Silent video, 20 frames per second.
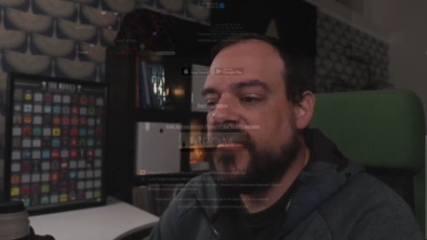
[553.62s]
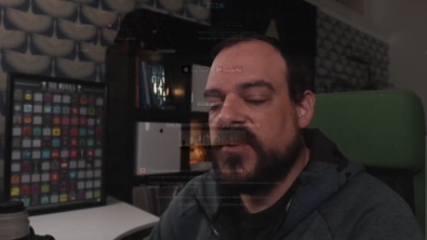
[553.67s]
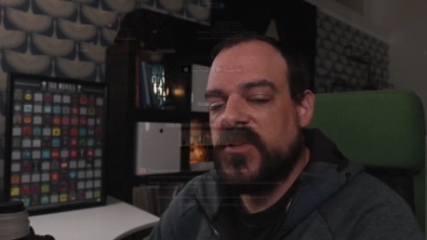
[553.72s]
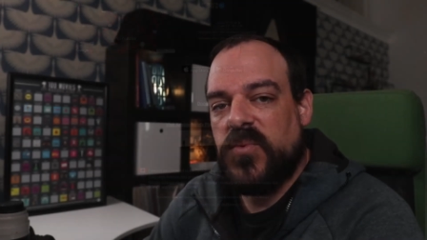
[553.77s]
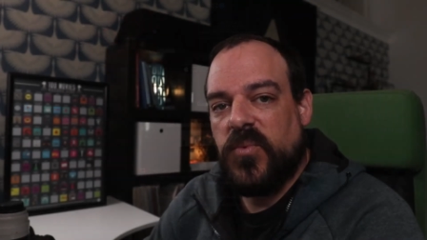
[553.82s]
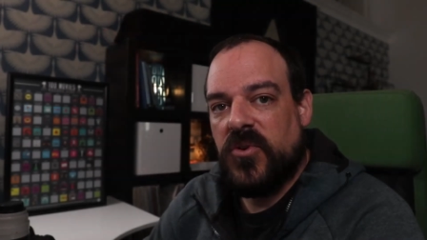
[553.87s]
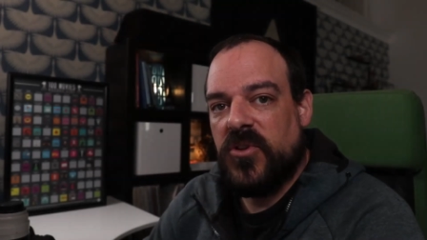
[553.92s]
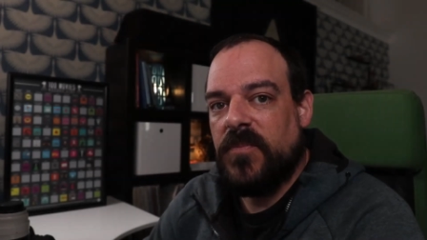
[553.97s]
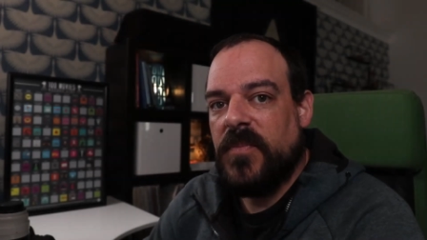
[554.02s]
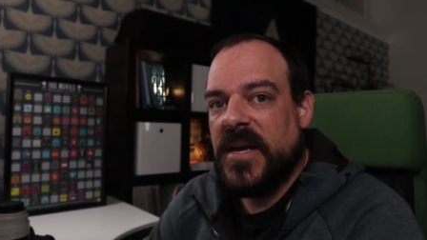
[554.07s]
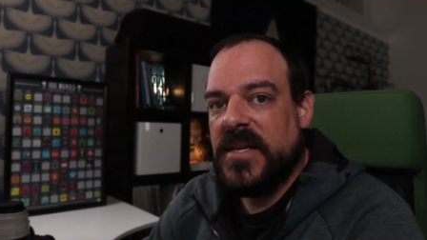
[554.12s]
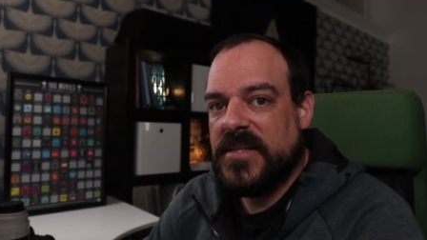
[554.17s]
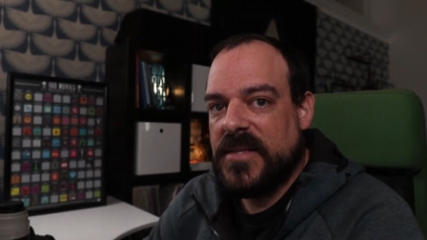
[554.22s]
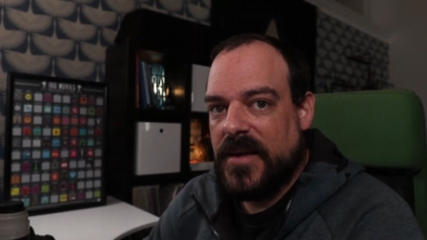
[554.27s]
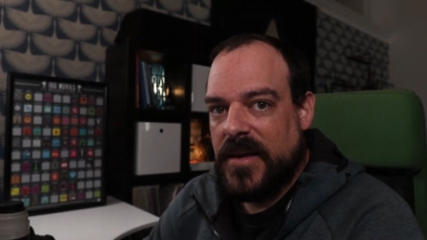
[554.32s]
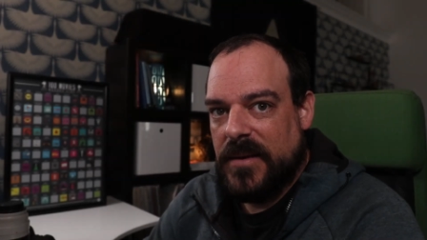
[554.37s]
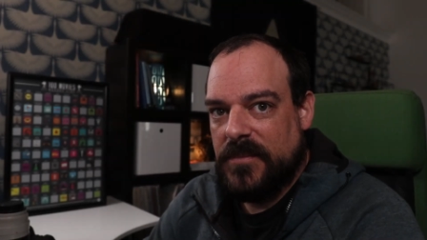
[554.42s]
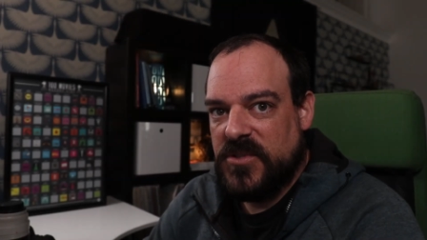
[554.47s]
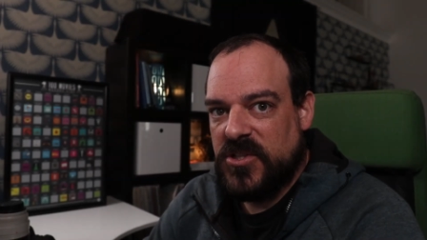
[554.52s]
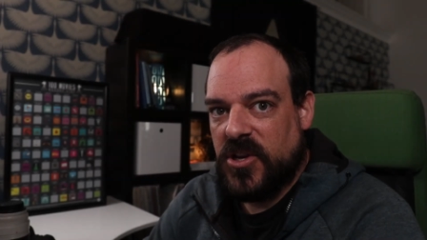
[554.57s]
if it's worth my
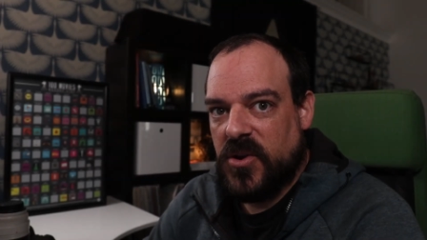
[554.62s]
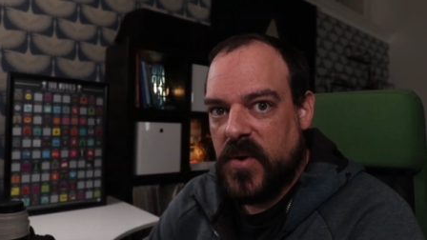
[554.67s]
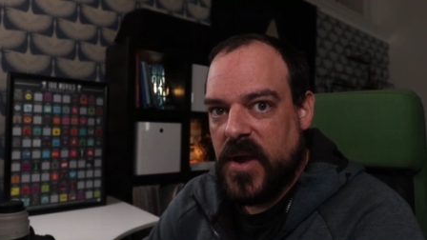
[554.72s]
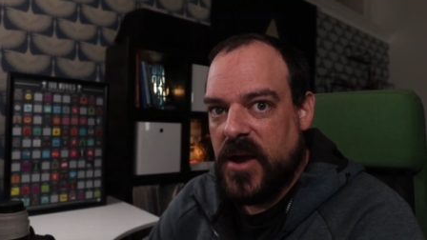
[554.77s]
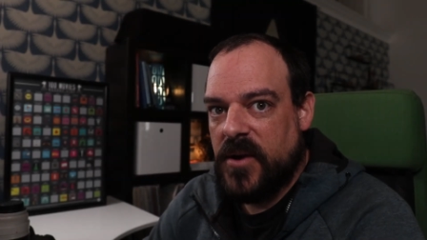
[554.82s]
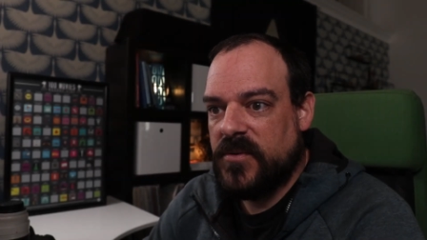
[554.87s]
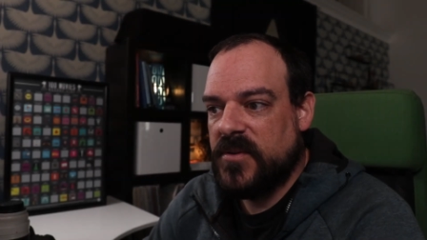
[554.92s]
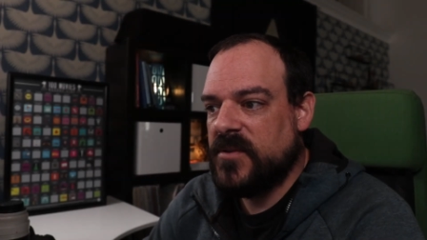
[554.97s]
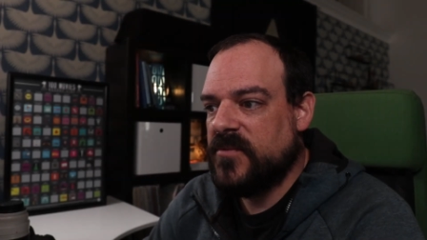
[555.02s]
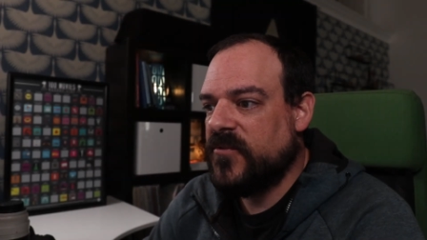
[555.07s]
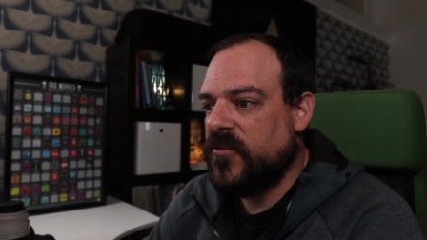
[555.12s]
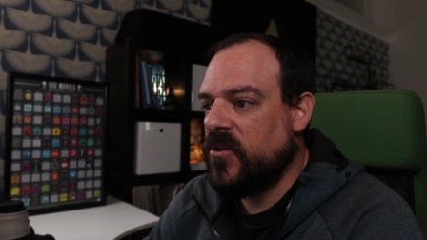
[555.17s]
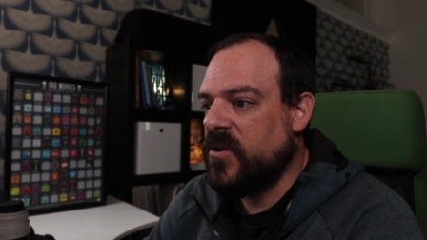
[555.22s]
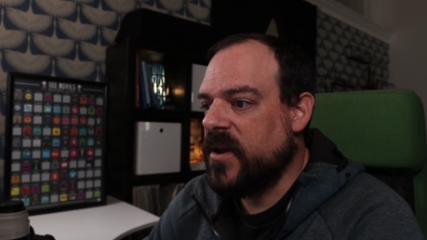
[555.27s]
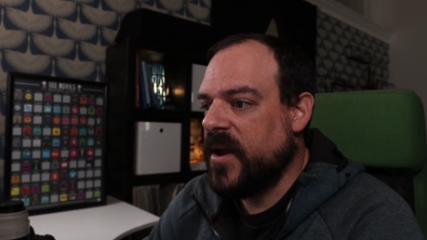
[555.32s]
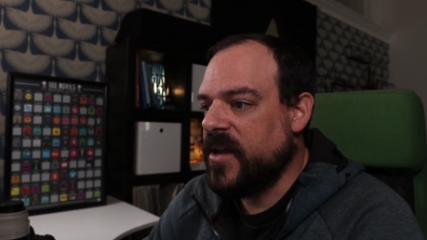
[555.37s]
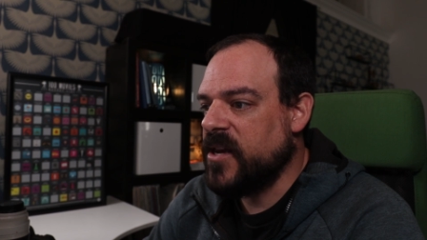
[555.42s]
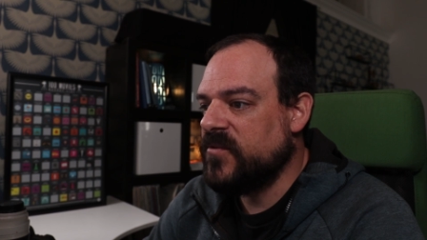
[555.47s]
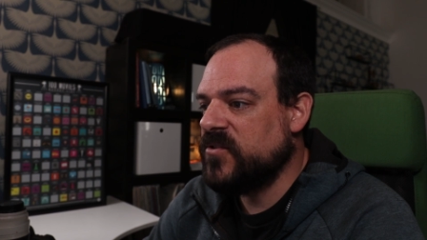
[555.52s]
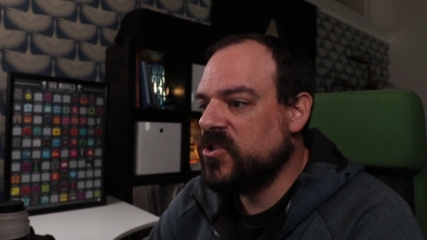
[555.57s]
time to go out for a
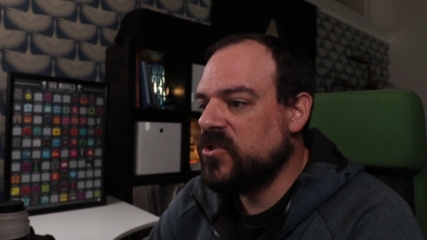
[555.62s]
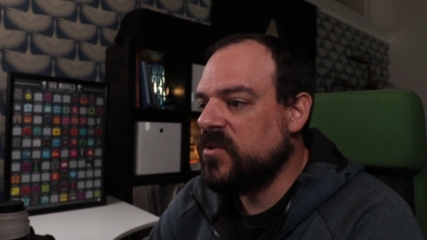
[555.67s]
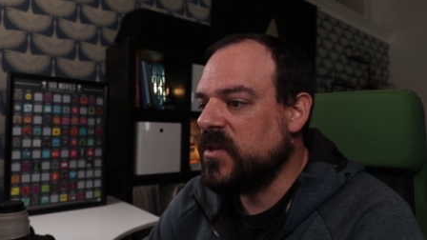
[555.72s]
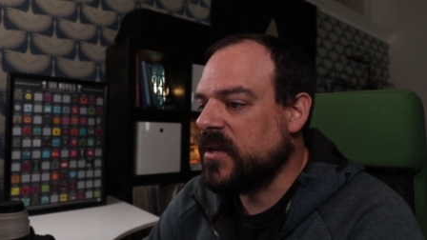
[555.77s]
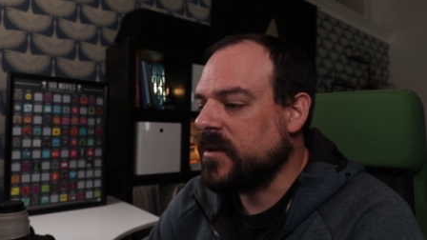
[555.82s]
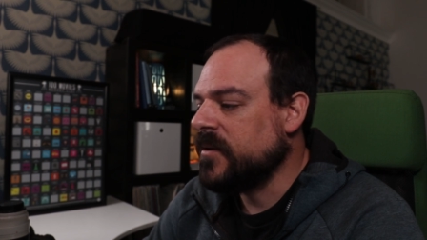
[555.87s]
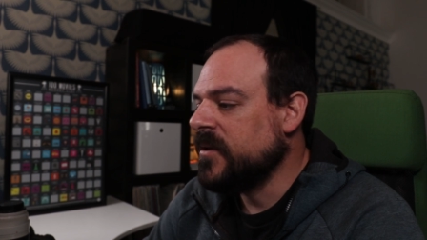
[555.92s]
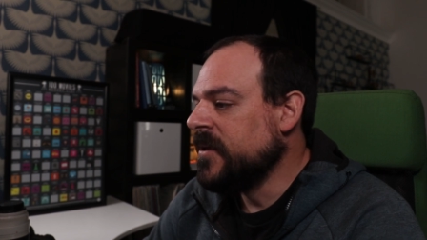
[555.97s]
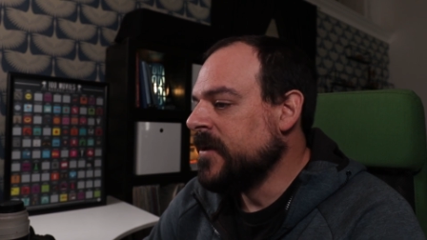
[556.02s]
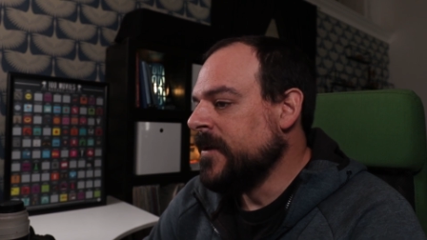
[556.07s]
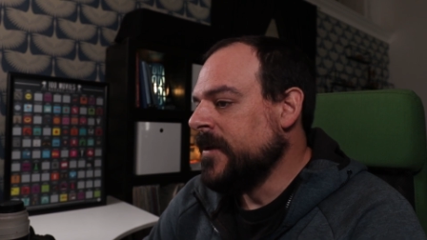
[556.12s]
night of shooting.